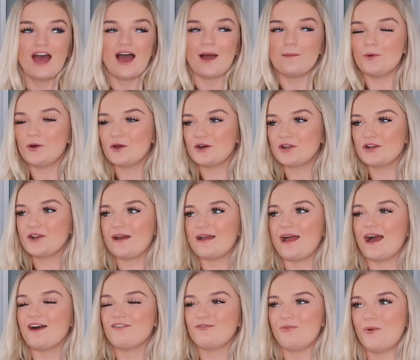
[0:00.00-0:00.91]
I'm not gonna lie,
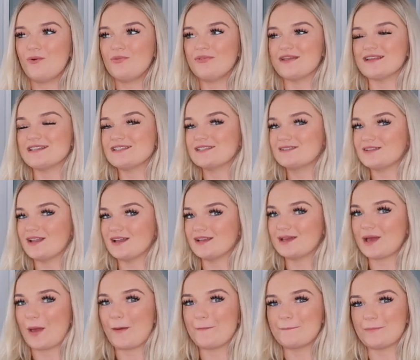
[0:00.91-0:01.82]
I have worn this
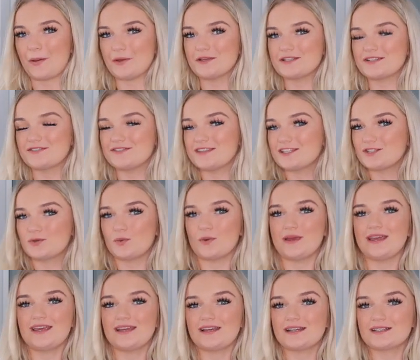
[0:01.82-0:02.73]
like most of this
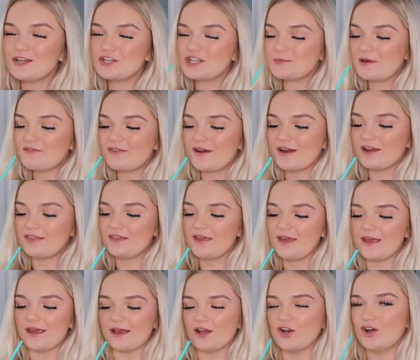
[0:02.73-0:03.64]
week. It's just my favourite
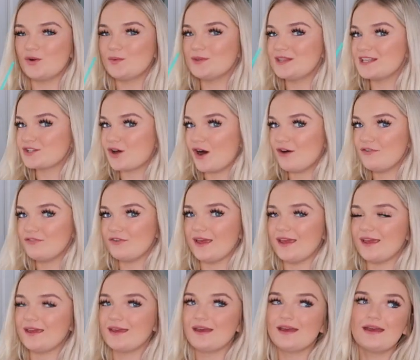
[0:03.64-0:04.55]
thing, along with this
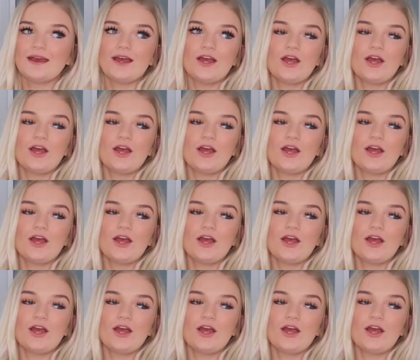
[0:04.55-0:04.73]
coffee.